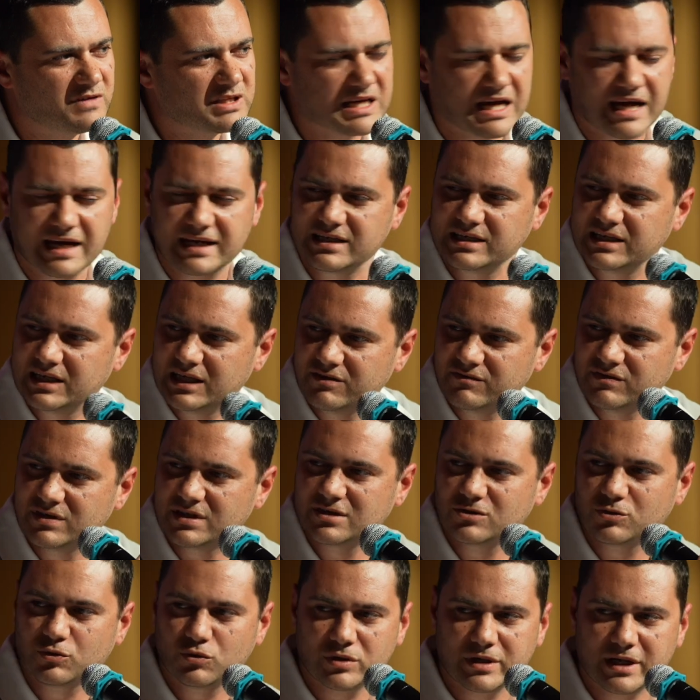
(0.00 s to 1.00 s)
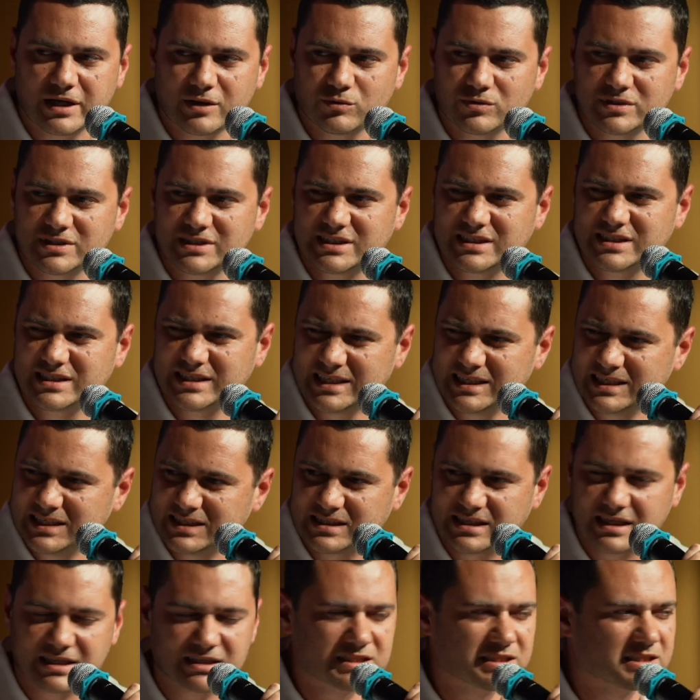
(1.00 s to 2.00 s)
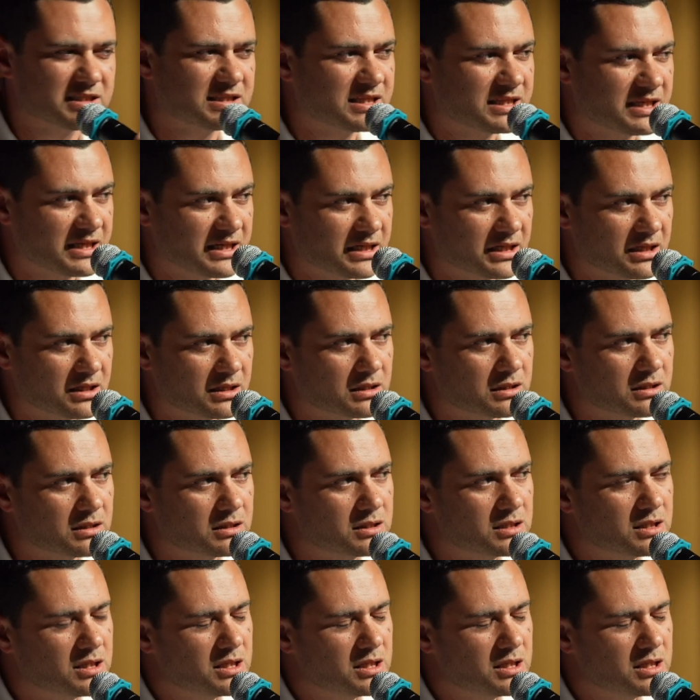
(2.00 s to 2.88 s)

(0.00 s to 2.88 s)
I never thought I would see such a thing.